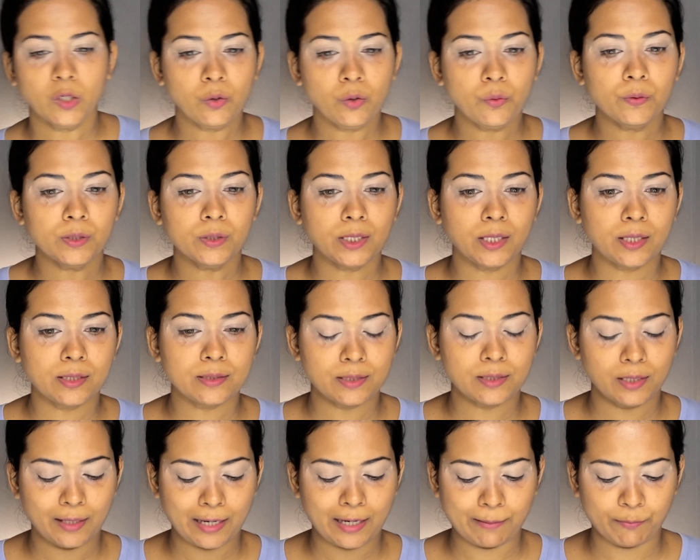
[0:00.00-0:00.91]
Over the
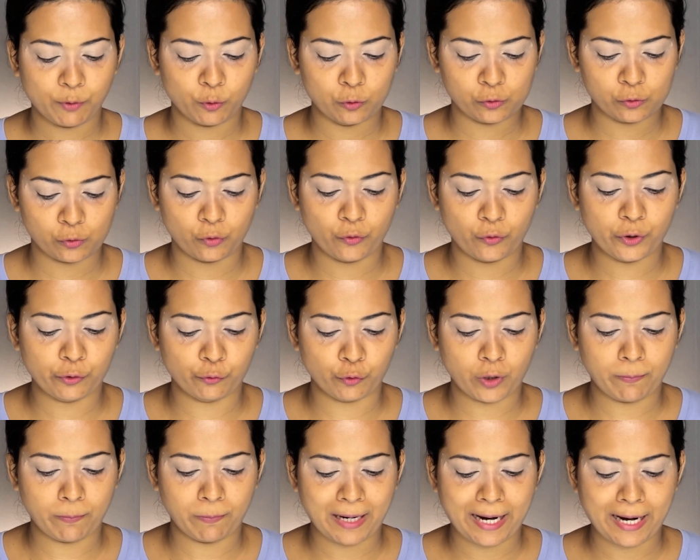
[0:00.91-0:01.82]
concealer, I'm also going to
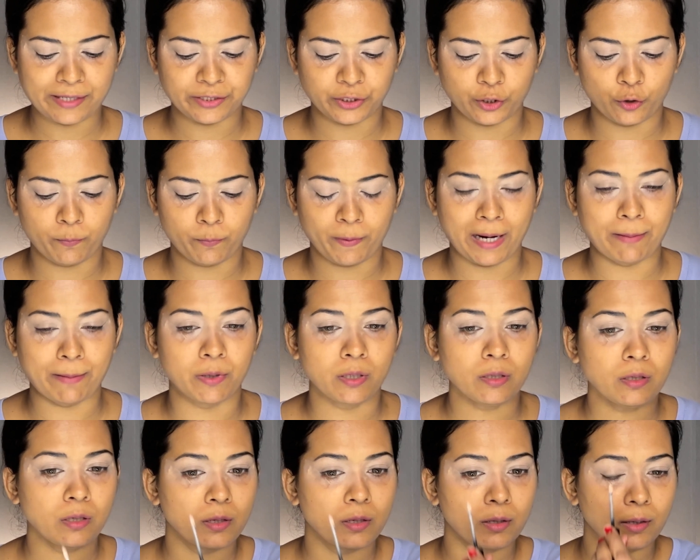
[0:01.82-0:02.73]
apply eyeshadow
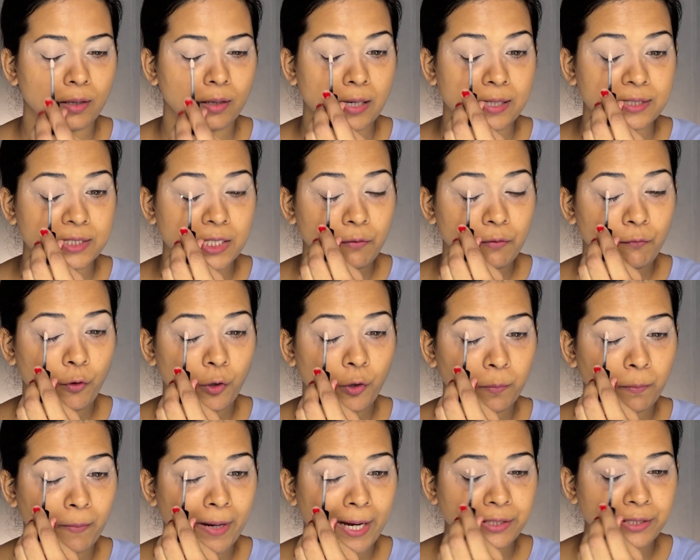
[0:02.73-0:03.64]
primer as I
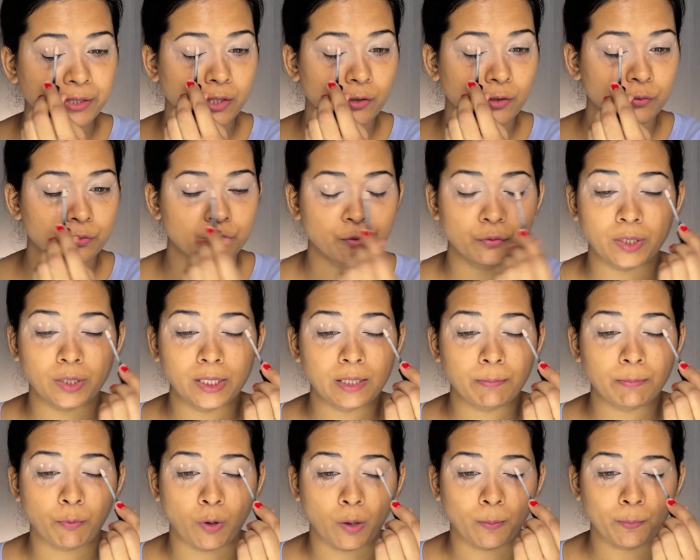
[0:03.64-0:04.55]
want my eyeshadows to
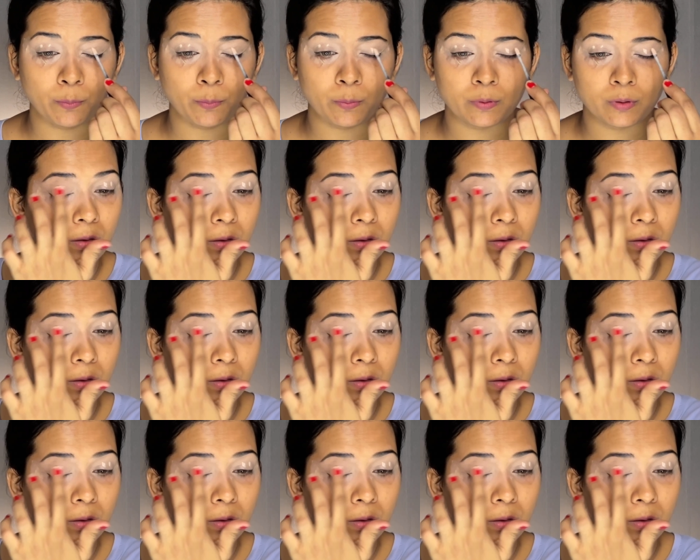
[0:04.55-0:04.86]
really pop.